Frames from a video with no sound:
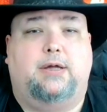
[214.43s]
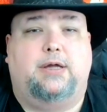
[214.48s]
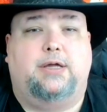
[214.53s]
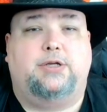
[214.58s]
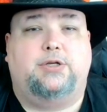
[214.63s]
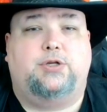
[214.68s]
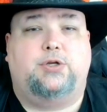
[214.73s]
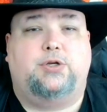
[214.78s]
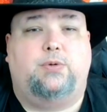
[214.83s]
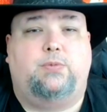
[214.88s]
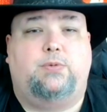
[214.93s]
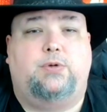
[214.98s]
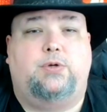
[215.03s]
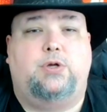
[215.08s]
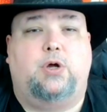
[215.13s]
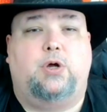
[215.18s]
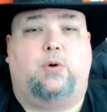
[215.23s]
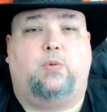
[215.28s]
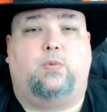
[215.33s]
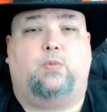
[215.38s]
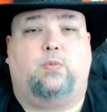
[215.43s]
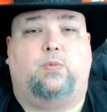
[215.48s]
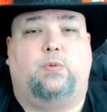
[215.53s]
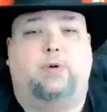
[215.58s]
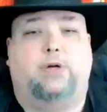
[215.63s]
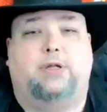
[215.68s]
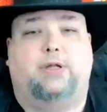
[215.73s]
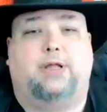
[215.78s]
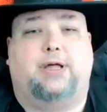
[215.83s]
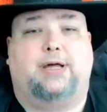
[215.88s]
is you don't
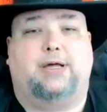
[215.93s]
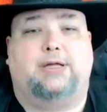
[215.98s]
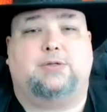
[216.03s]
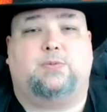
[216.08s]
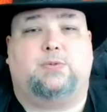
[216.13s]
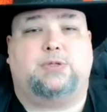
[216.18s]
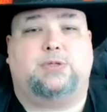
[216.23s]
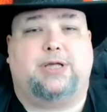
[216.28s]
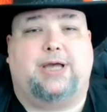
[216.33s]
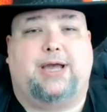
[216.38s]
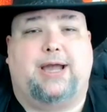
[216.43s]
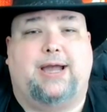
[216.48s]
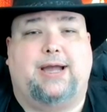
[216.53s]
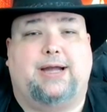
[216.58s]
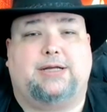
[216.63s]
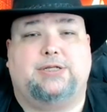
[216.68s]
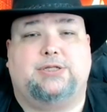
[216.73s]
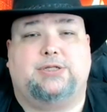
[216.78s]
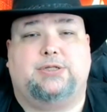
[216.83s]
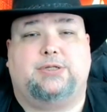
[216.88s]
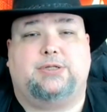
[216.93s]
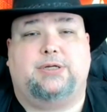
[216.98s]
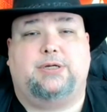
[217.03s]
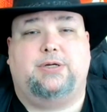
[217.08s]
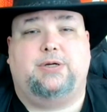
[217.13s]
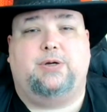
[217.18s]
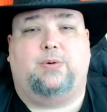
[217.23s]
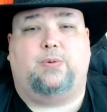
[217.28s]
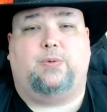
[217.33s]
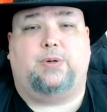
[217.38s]
realize what's actually
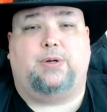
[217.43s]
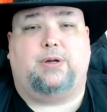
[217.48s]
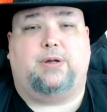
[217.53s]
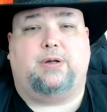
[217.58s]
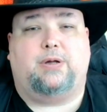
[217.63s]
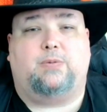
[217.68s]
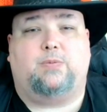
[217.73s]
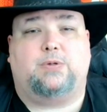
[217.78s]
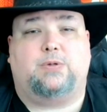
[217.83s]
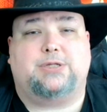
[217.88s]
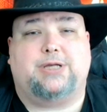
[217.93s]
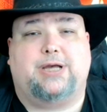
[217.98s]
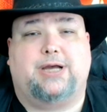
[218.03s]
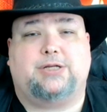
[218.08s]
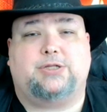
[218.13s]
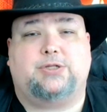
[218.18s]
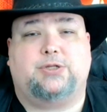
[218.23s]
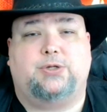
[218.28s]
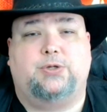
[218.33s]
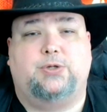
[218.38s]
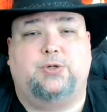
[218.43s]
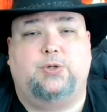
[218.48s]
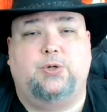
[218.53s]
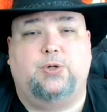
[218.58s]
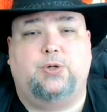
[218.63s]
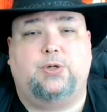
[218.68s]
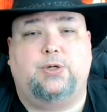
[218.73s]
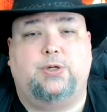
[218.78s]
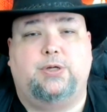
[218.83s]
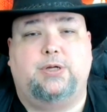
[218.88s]
going on, what's actually
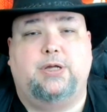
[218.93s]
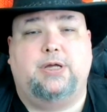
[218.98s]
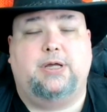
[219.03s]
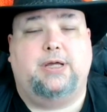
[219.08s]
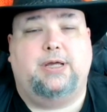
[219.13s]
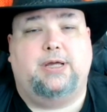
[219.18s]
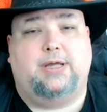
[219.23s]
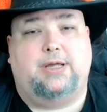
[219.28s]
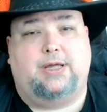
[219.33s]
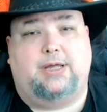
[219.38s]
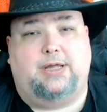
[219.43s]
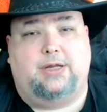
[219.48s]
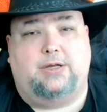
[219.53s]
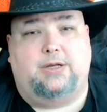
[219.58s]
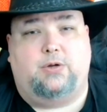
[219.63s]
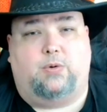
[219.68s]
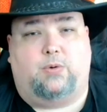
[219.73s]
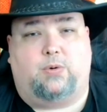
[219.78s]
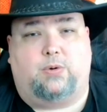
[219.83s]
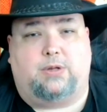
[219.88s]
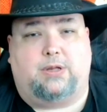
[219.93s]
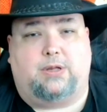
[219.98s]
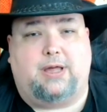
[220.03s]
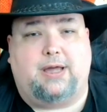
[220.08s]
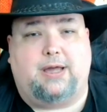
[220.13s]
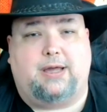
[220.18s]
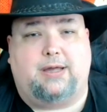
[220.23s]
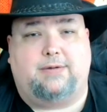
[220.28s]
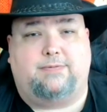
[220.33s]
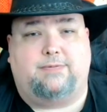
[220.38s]
good in your
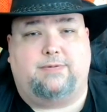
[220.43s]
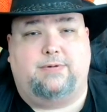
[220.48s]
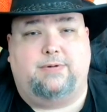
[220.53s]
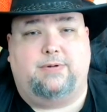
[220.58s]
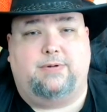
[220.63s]
life.